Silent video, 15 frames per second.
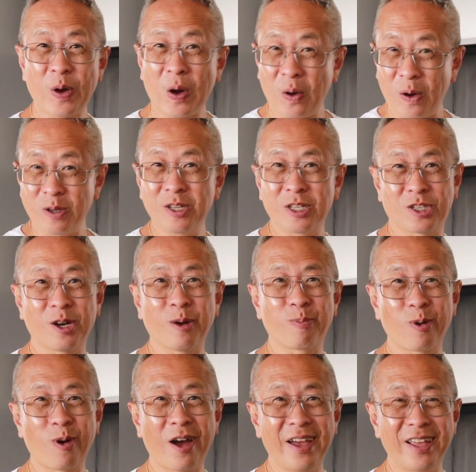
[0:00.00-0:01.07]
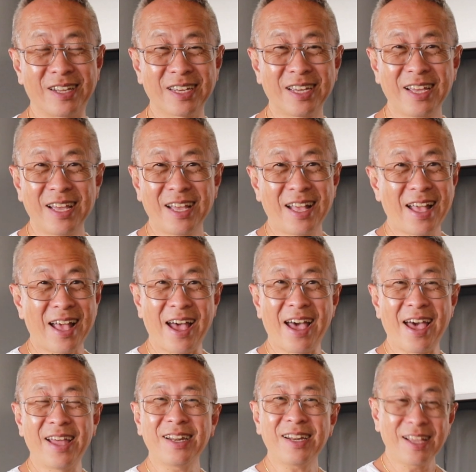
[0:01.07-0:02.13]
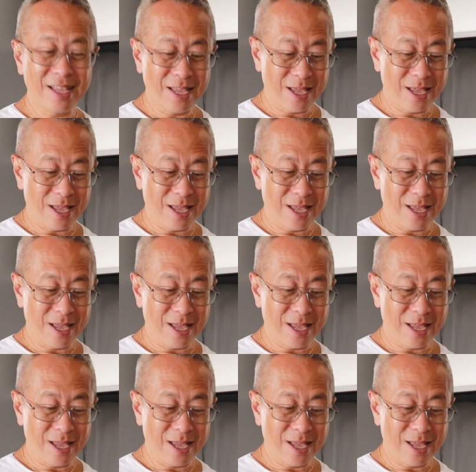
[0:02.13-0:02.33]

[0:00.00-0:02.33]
or on the top right. And